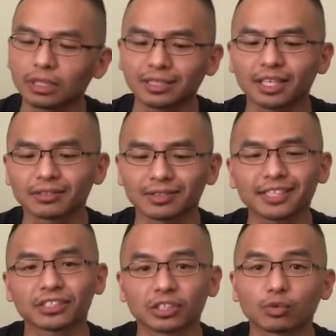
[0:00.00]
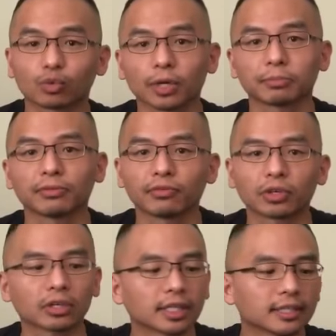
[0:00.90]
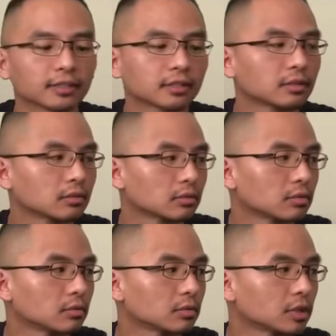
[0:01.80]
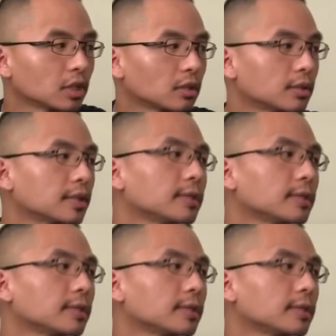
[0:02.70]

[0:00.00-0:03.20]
you know, they just grip very nice. You know,